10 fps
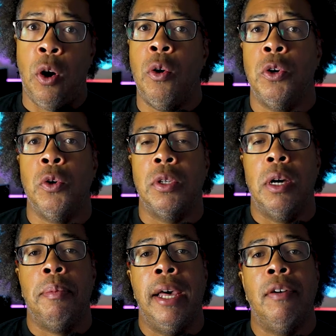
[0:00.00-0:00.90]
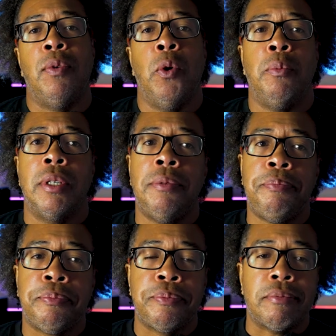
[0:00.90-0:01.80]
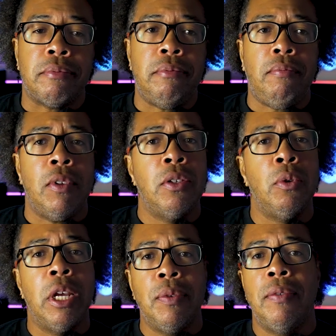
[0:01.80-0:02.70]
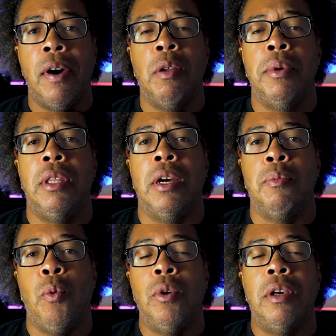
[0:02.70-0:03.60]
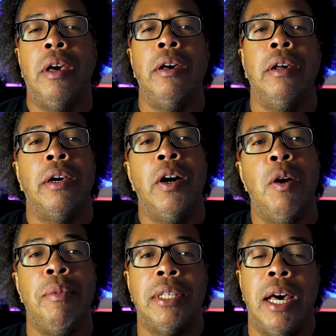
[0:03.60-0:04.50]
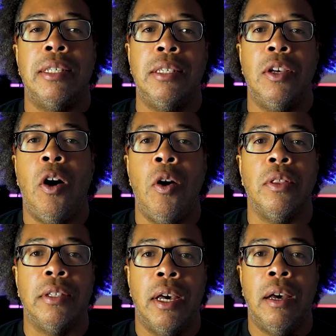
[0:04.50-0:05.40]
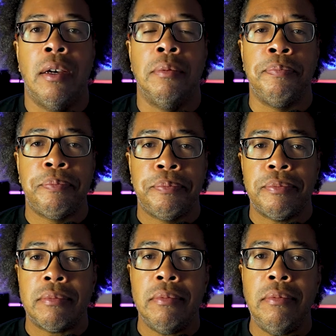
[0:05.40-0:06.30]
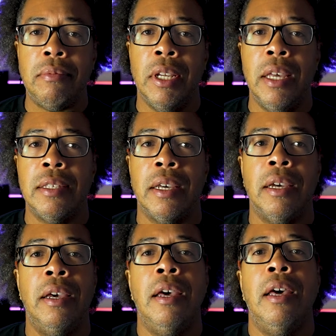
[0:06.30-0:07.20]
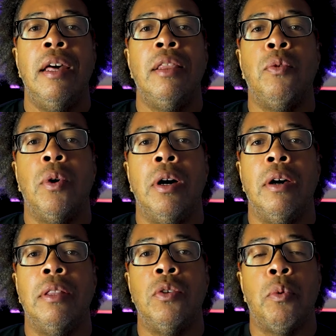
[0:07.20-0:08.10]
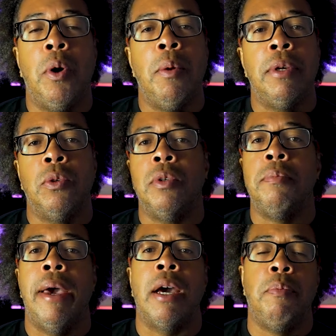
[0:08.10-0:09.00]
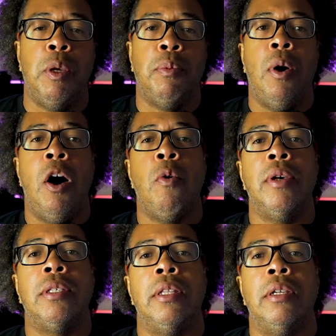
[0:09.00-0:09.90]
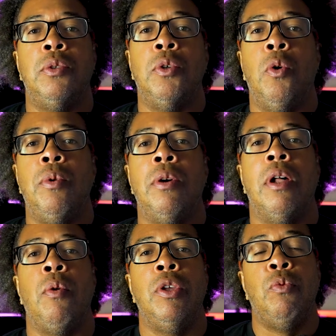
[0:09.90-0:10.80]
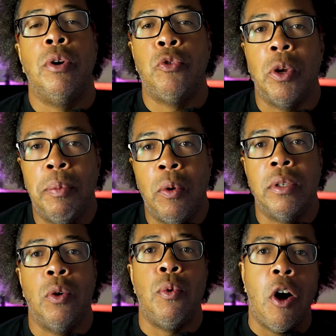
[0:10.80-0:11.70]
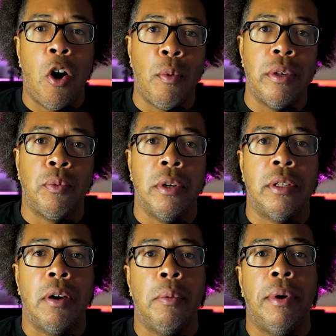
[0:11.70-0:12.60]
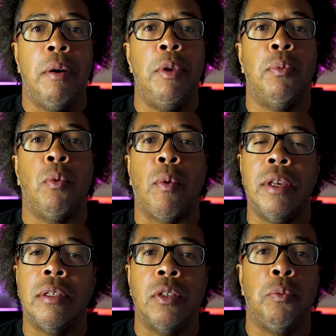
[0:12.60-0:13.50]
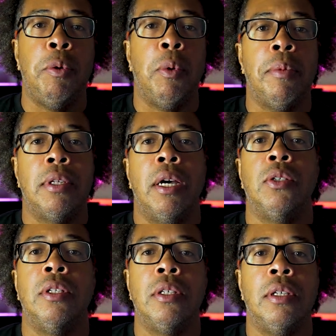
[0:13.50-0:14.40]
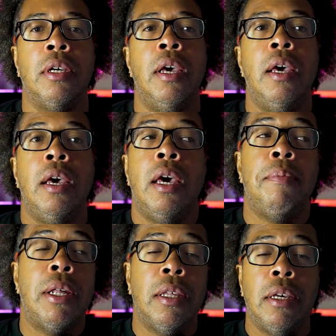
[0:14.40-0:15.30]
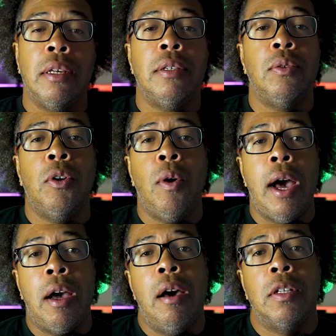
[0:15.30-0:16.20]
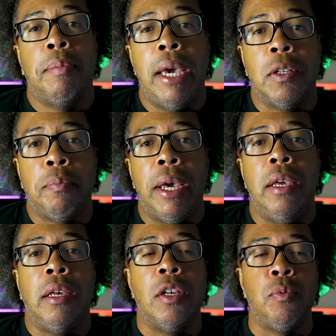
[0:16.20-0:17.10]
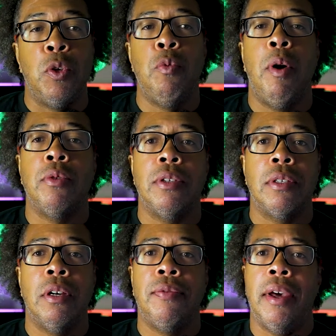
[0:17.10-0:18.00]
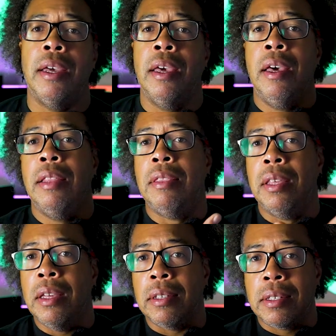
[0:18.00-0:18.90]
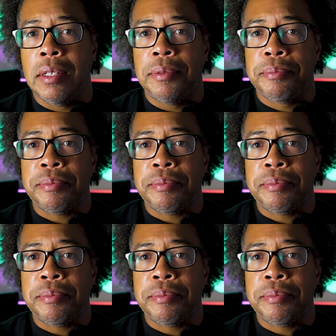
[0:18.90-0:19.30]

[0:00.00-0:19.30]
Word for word: on those uh, platforms. So definitely follow me there. But one of the comments I see all the time is that the, uh, these Republicans or these MAGA people always say that you know we are like these one-trick ponies that we always want to talk about people racist or people misogynistic. And my thing is, you know, I call a spade a spade because when you posting stuff like this,